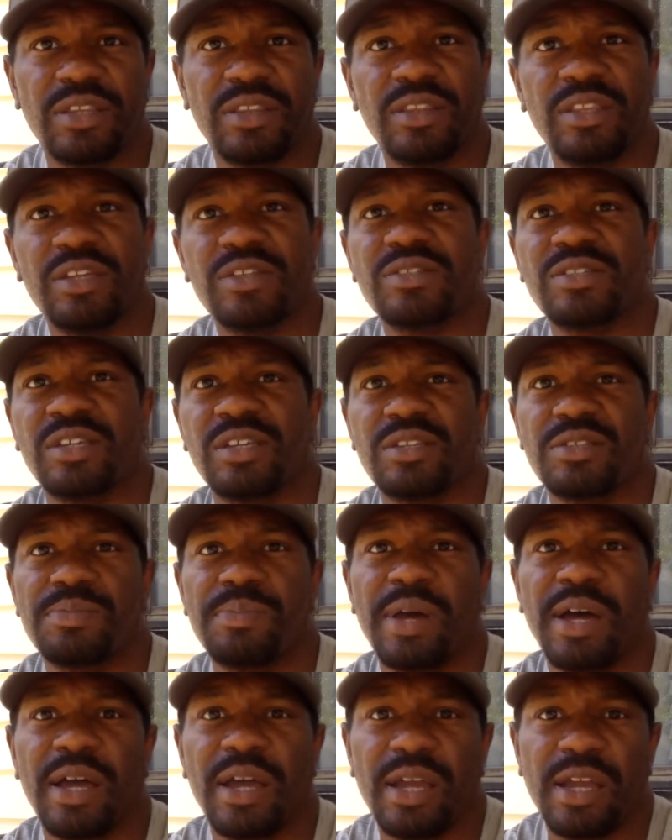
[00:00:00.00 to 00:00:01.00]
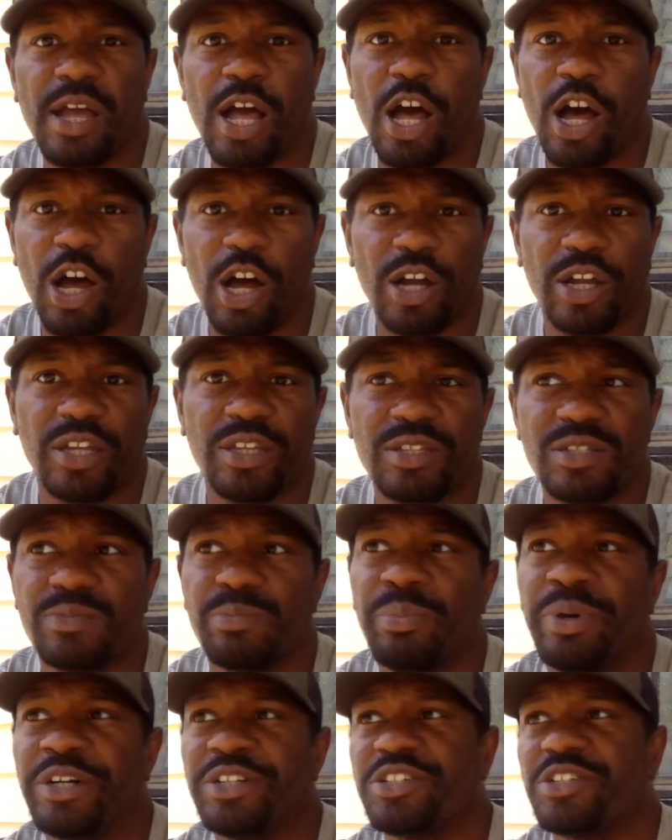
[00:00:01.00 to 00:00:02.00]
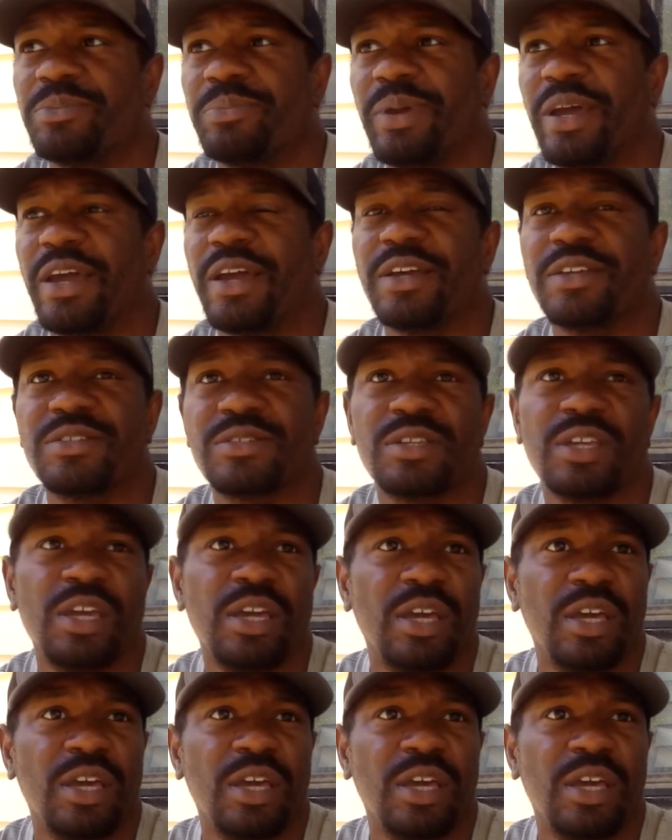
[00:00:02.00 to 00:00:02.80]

This is my August monster bass,